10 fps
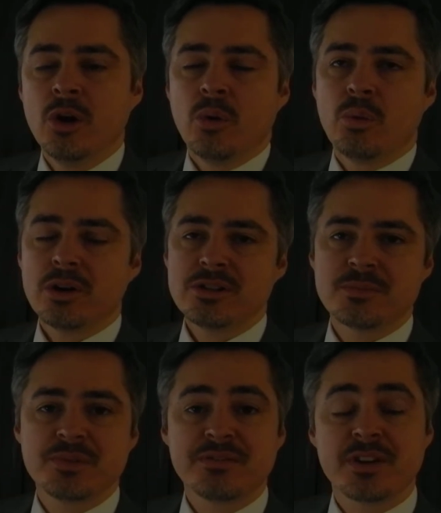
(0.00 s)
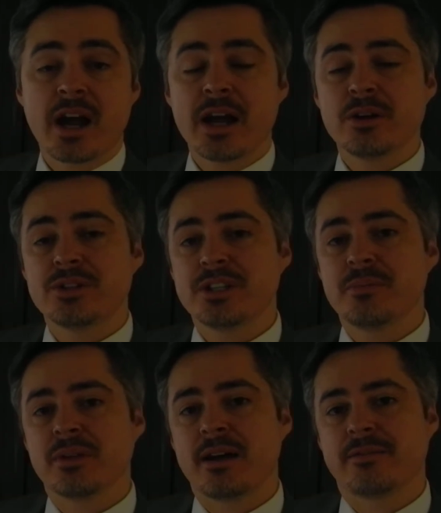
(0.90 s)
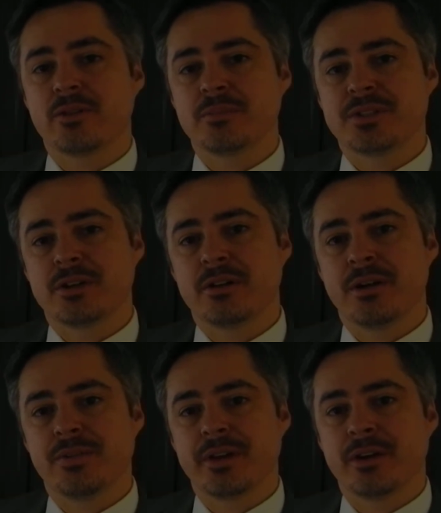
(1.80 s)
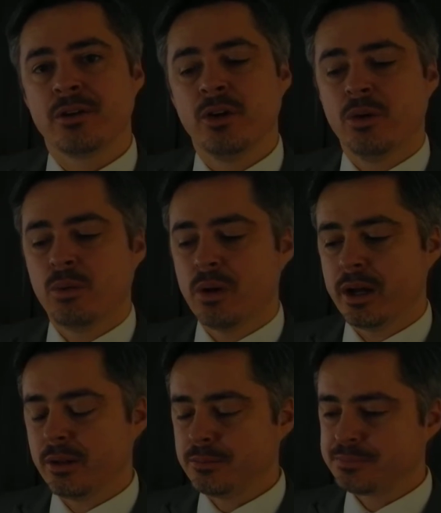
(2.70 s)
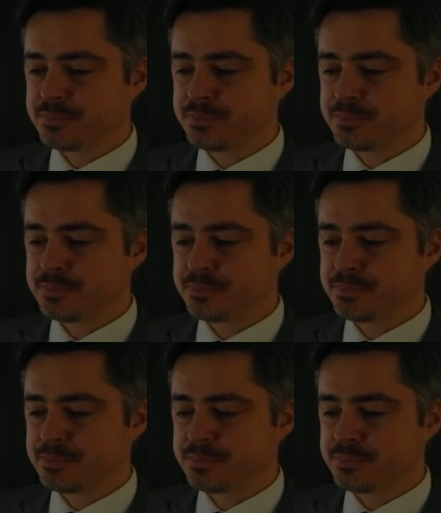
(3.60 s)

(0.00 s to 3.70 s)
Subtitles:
What are some different IoT platforms that are out there? Well,